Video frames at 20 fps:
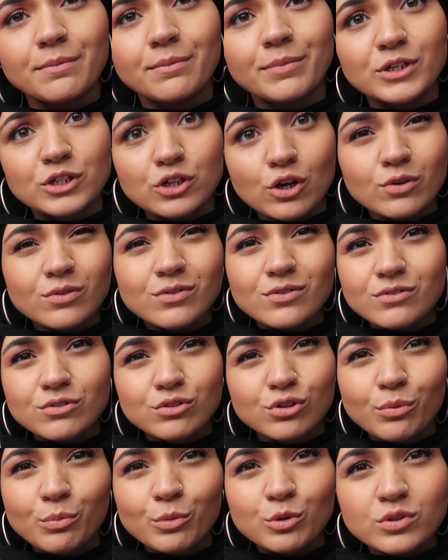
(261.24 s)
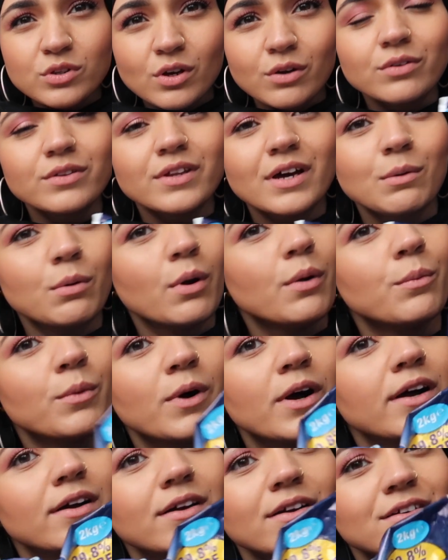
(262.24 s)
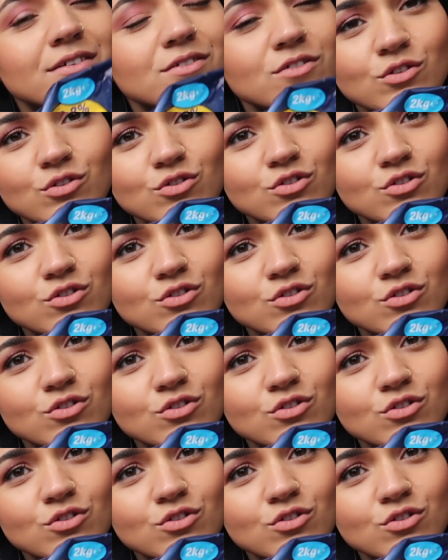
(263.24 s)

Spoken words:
But don't use normal salt, that won't work.